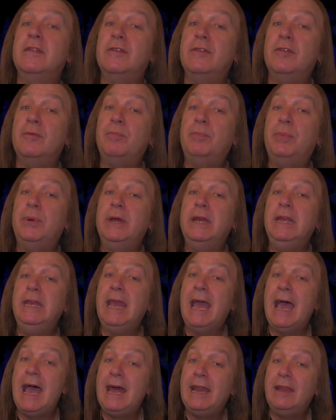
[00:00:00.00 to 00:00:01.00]
the B
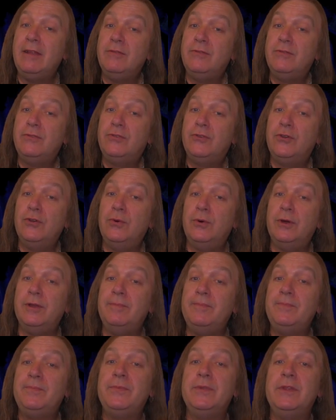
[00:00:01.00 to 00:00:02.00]
added
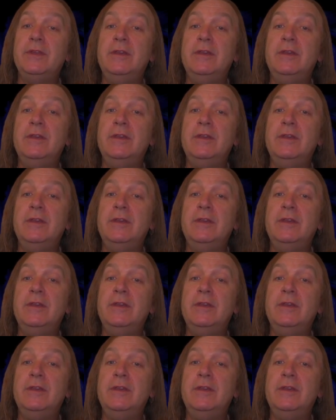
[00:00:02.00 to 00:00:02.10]
to it.